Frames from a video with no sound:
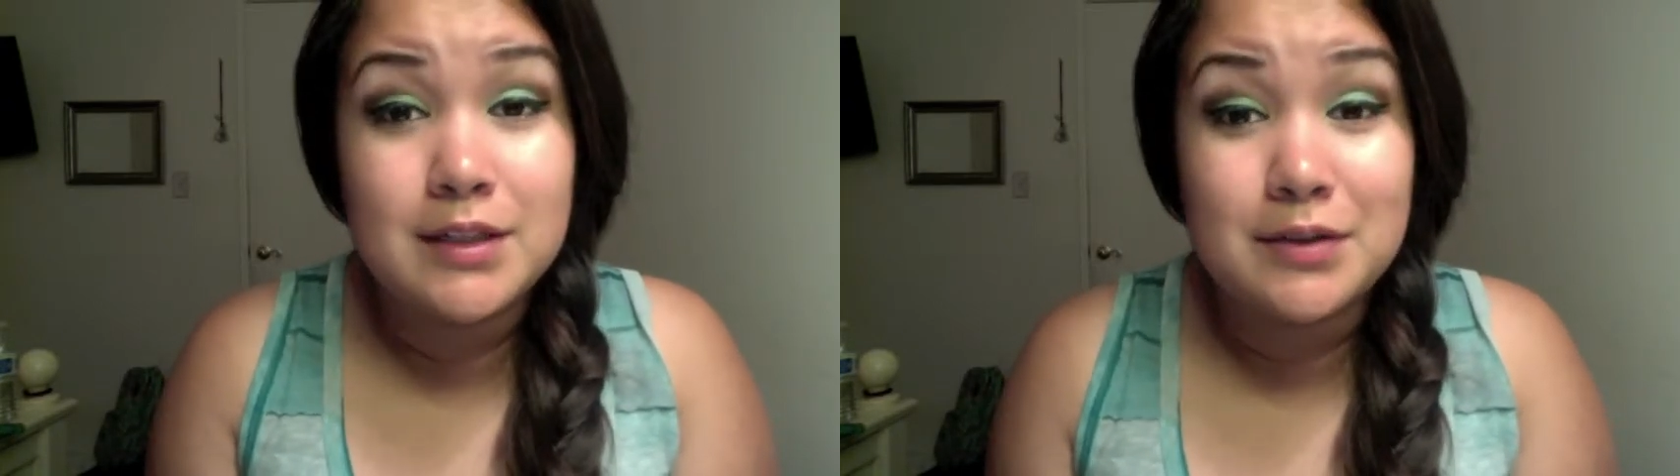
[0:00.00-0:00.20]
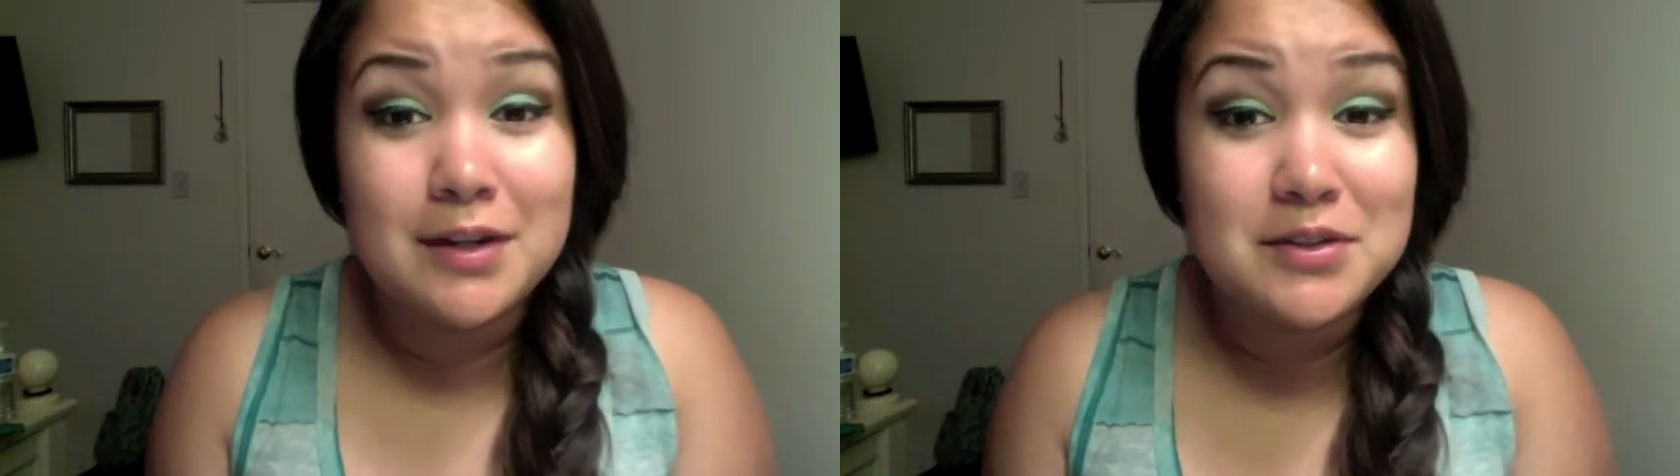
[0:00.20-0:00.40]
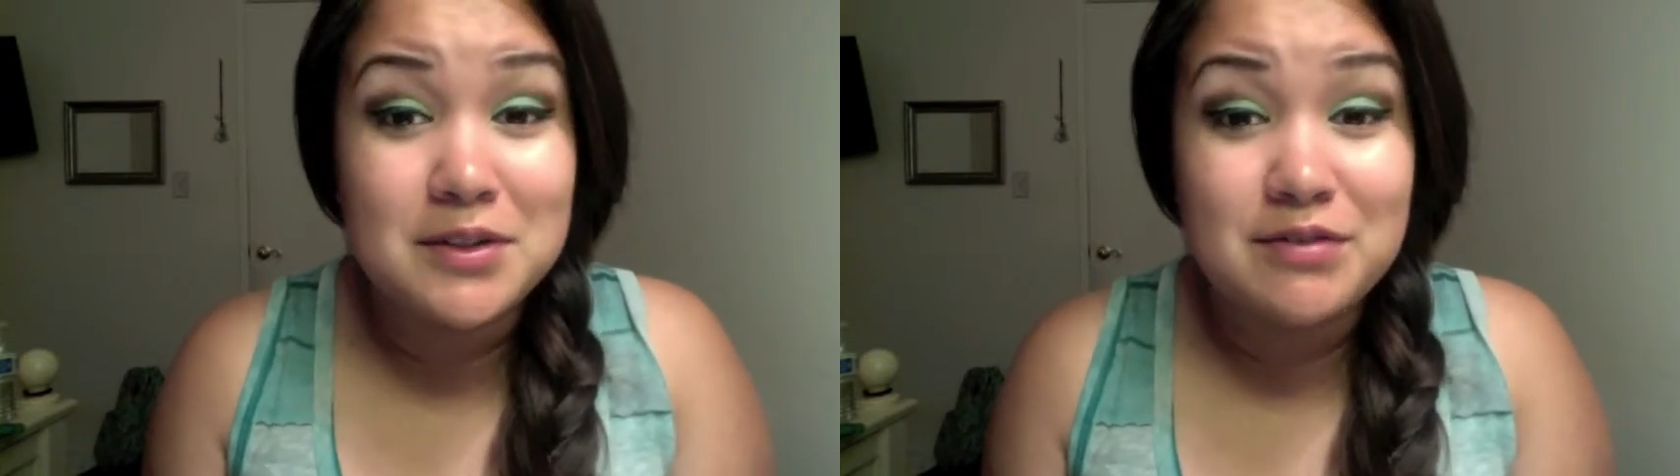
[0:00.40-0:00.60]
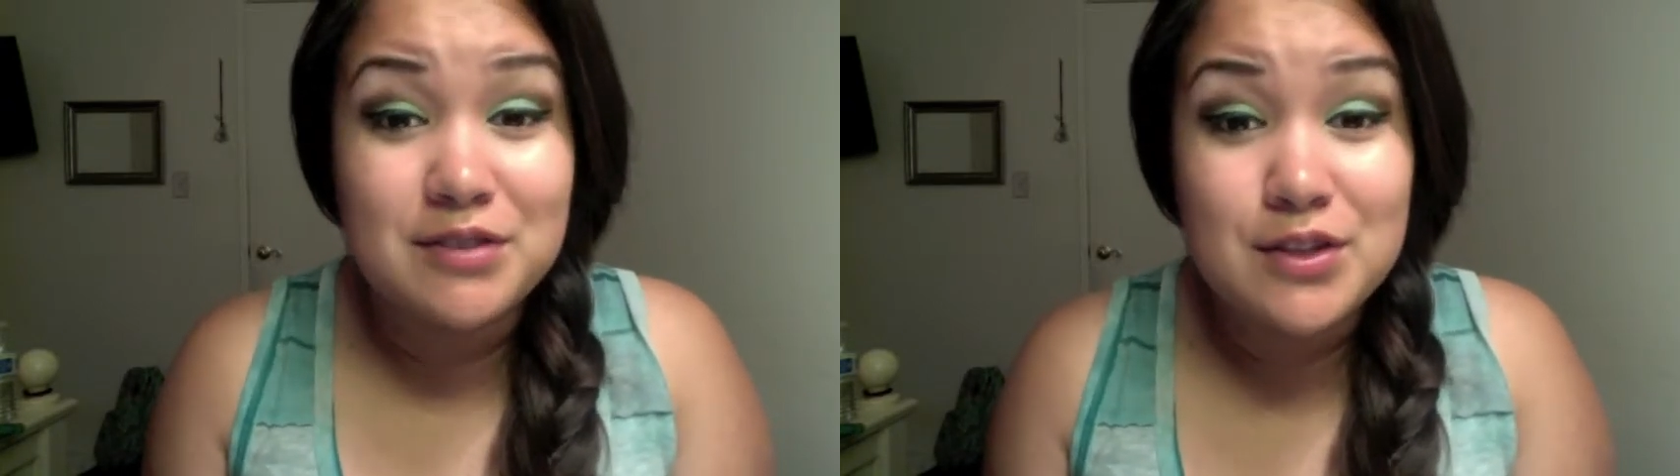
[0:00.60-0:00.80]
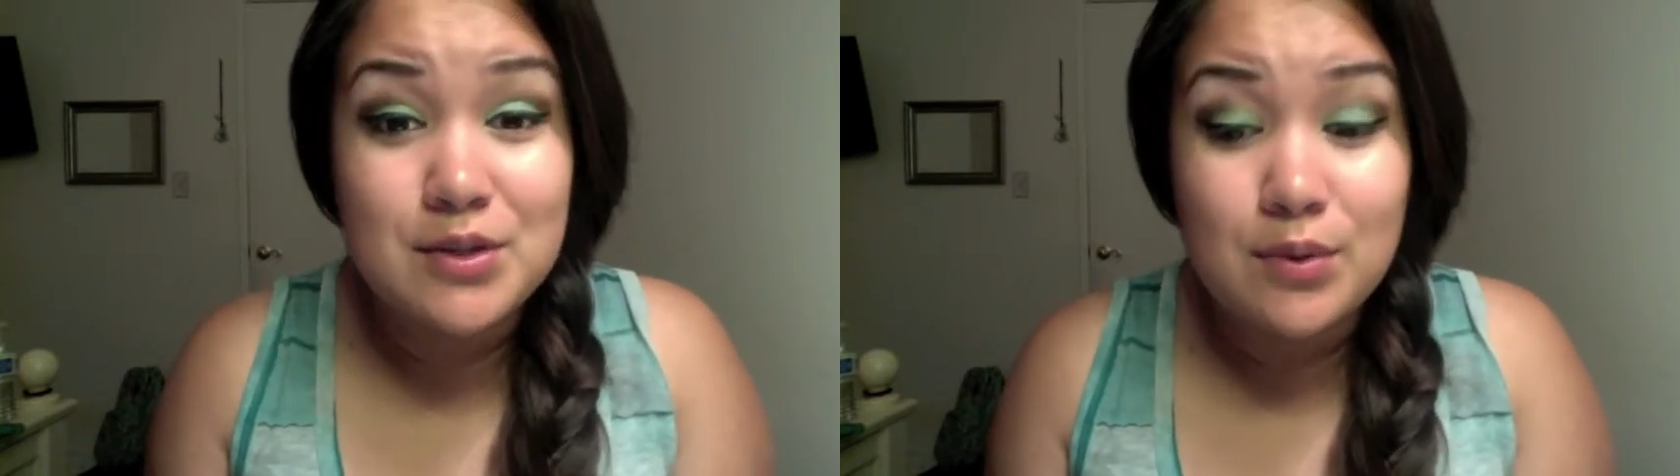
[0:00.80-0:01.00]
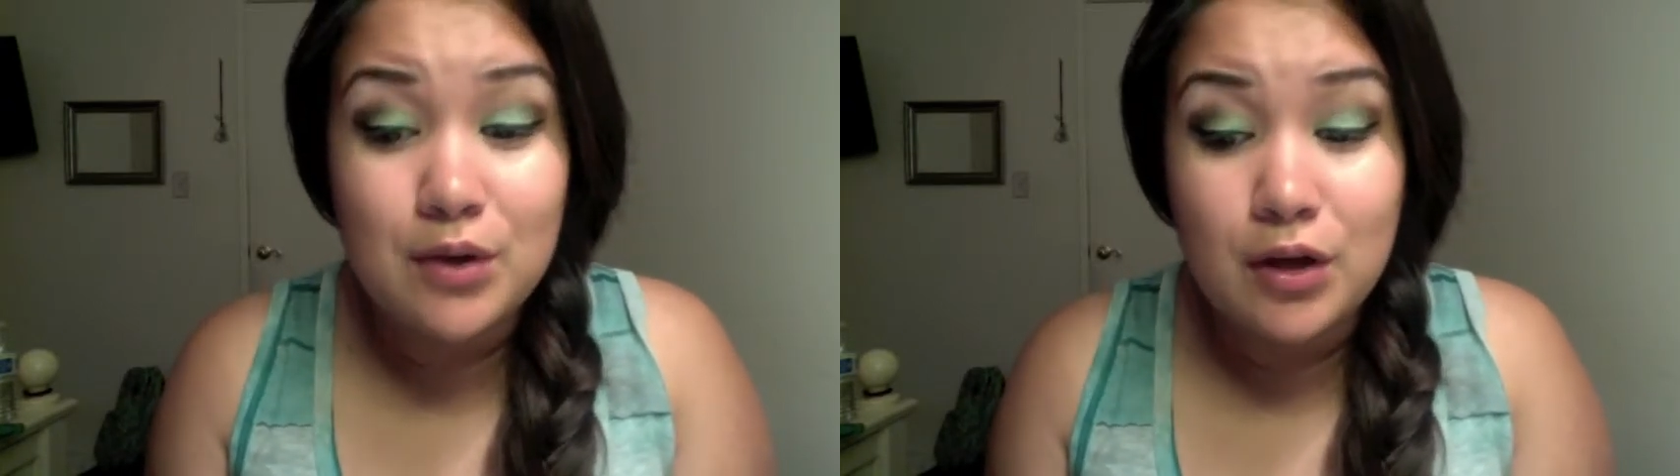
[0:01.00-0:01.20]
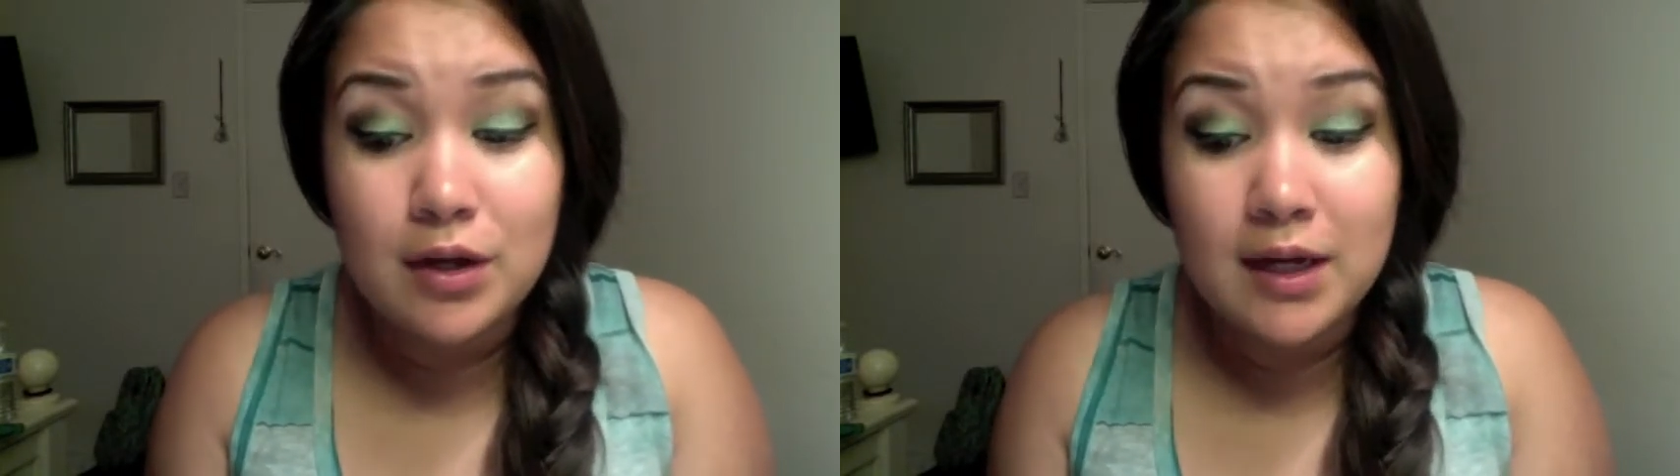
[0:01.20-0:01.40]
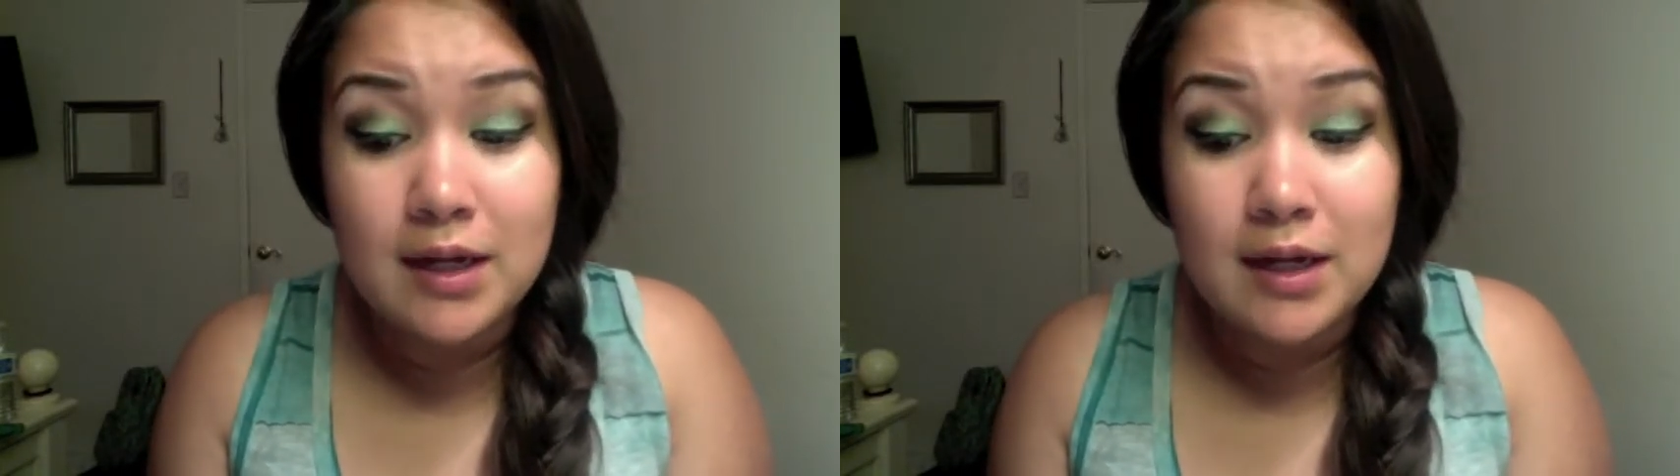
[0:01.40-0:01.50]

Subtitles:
to graduate for so long,